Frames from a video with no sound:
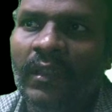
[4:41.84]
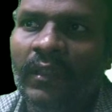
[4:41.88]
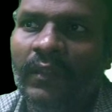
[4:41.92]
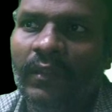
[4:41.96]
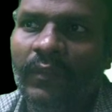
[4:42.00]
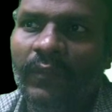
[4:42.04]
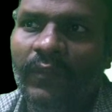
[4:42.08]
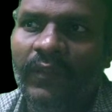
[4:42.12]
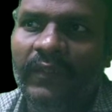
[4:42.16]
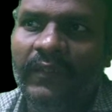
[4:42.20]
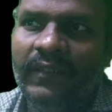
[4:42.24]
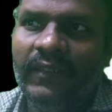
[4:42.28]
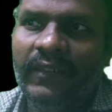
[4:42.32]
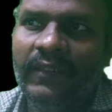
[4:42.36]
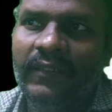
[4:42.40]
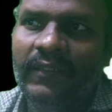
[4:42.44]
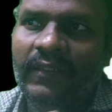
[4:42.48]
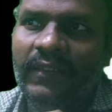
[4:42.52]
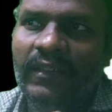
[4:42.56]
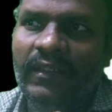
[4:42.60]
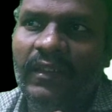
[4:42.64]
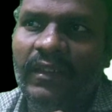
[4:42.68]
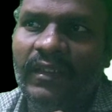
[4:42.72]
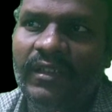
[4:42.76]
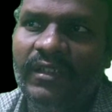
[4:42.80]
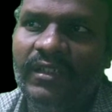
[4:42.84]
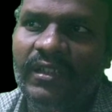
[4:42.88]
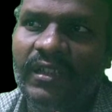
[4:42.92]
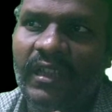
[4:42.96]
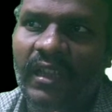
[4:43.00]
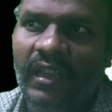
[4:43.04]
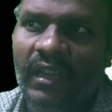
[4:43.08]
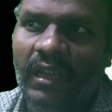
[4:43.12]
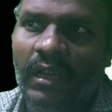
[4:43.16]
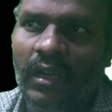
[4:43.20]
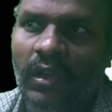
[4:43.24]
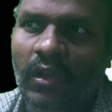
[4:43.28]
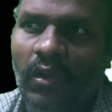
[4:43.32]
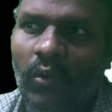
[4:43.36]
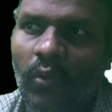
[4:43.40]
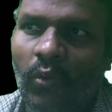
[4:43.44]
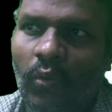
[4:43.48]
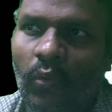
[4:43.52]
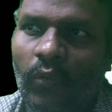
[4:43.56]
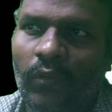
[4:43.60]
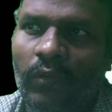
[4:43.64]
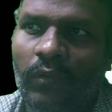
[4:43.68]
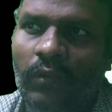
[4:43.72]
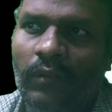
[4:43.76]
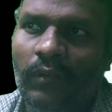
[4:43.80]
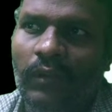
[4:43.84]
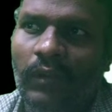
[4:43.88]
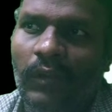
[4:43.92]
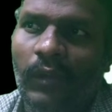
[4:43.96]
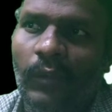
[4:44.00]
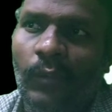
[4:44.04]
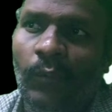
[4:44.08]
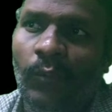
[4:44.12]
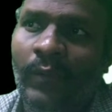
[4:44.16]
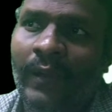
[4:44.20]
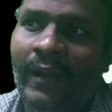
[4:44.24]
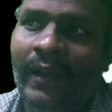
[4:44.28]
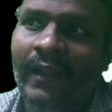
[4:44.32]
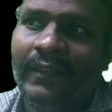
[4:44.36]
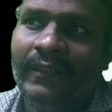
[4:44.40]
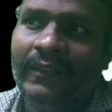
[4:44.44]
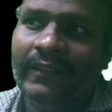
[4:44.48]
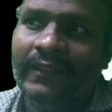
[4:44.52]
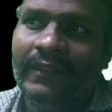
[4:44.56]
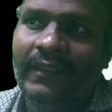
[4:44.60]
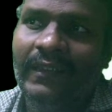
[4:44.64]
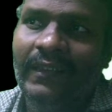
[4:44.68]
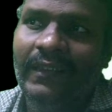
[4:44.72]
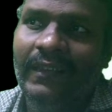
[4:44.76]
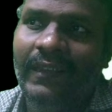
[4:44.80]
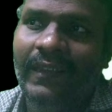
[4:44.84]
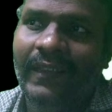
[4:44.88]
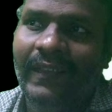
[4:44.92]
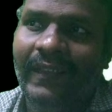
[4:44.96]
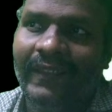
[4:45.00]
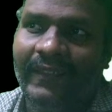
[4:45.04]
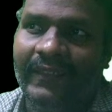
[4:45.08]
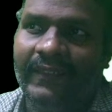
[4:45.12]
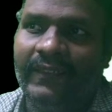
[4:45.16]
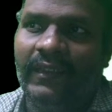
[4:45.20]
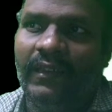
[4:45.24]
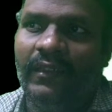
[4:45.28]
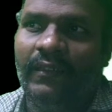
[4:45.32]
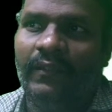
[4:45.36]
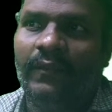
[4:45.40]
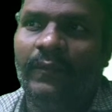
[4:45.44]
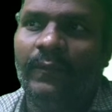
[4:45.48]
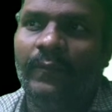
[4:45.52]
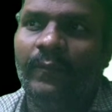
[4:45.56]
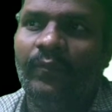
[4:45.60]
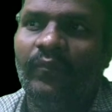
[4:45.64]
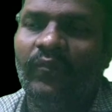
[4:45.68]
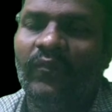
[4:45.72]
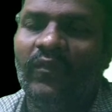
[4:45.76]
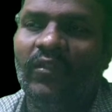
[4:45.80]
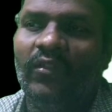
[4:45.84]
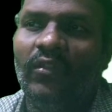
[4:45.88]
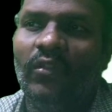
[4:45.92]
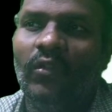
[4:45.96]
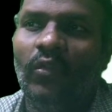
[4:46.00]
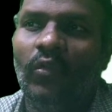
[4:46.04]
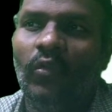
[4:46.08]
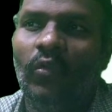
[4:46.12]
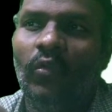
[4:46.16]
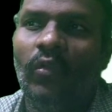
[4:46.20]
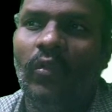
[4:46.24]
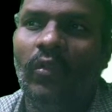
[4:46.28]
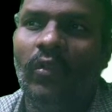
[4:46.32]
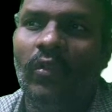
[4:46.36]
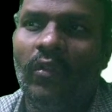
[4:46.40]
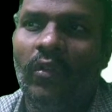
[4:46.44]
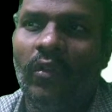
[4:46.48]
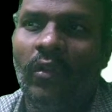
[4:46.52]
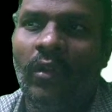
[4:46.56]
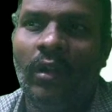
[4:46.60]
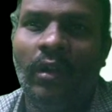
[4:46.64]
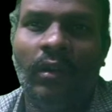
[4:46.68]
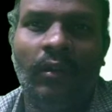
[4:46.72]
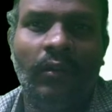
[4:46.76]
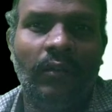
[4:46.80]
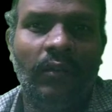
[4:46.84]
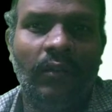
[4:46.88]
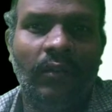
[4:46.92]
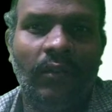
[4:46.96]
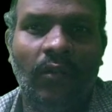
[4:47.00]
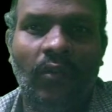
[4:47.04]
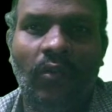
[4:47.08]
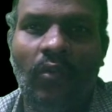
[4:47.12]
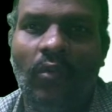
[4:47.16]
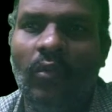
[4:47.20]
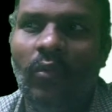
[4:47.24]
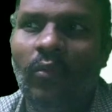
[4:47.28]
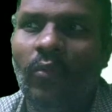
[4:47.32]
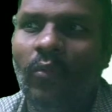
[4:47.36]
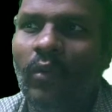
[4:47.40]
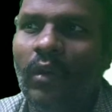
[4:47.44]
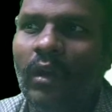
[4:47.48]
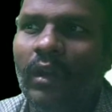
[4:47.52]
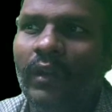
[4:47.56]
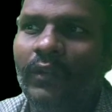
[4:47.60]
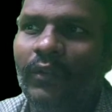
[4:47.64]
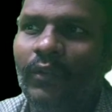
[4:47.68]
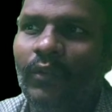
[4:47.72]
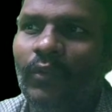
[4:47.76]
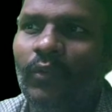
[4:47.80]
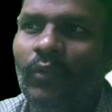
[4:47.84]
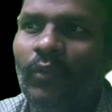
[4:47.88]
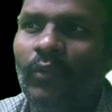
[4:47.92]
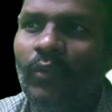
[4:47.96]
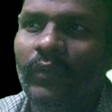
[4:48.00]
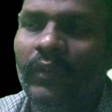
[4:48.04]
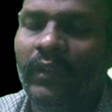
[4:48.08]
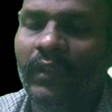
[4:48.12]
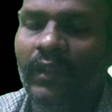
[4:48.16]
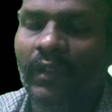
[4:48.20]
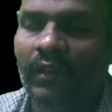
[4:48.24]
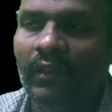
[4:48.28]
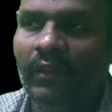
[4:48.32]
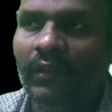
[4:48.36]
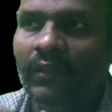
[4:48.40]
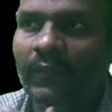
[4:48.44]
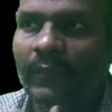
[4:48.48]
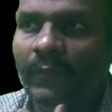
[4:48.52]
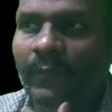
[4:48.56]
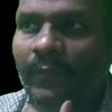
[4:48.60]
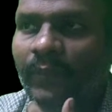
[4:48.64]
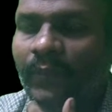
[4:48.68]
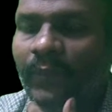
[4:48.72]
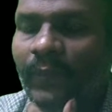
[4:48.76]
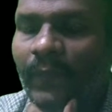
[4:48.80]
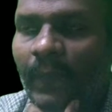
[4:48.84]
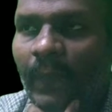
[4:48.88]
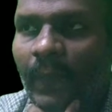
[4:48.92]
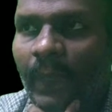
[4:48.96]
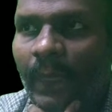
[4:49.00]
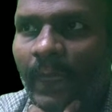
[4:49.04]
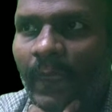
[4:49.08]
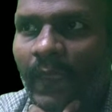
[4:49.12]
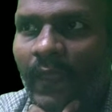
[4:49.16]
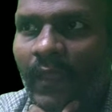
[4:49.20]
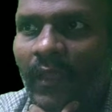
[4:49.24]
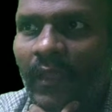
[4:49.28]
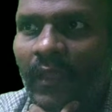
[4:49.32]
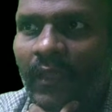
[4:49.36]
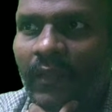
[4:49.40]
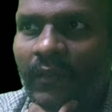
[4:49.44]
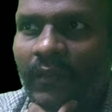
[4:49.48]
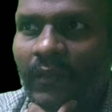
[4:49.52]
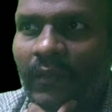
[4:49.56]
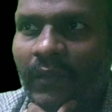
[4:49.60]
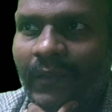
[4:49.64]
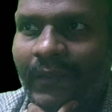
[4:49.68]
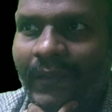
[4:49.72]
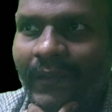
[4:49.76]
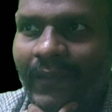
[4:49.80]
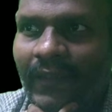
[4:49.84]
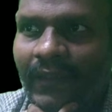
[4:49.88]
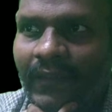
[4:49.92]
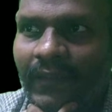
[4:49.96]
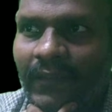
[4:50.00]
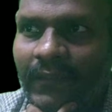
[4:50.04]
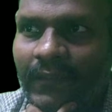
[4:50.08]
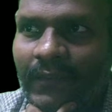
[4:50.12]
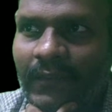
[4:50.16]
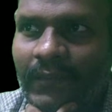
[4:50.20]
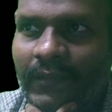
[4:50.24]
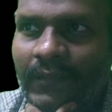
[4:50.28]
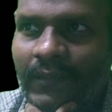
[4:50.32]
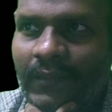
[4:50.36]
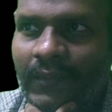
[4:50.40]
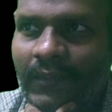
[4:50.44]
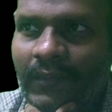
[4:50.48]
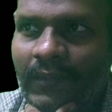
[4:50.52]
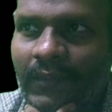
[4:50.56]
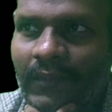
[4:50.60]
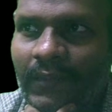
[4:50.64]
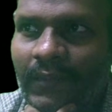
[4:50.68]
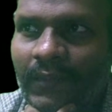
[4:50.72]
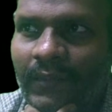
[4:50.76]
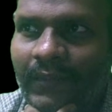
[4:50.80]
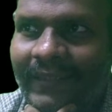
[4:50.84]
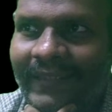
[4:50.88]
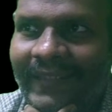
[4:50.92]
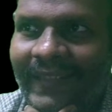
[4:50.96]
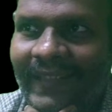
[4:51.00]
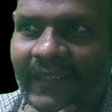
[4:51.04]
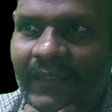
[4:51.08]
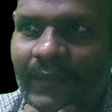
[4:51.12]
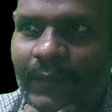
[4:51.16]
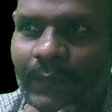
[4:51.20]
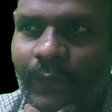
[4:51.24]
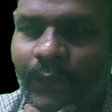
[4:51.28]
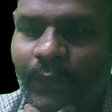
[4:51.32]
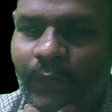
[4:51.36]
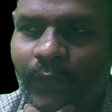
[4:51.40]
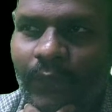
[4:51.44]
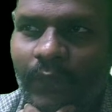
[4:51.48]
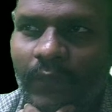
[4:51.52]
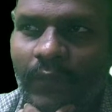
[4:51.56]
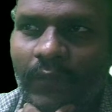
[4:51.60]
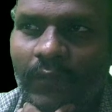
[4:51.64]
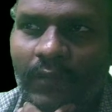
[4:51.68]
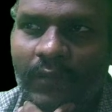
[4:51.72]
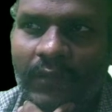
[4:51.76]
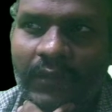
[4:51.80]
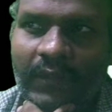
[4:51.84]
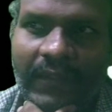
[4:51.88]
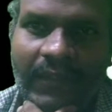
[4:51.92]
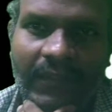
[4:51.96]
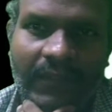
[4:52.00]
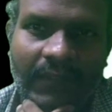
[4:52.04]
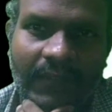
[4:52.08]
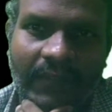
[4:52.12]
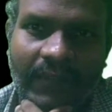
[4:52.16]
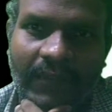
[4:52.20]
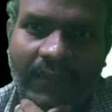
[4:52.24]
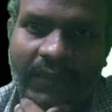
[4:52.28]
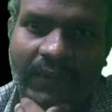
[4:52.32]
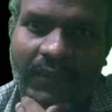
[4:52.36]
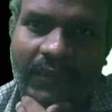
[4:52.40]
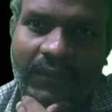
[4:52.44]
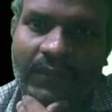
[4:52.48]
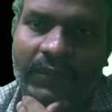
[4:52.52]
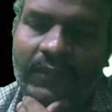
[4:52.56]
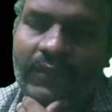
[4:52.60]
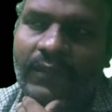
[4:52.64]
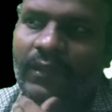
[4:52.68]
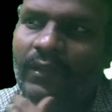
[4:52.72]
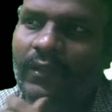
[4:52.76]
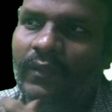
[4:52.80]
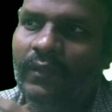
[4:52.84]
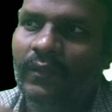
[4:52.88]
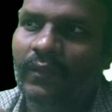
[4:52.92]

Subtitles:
So wissen Sie nicht genau, was Sie essen. So you will not know what you eat. Again, this is a das sentence.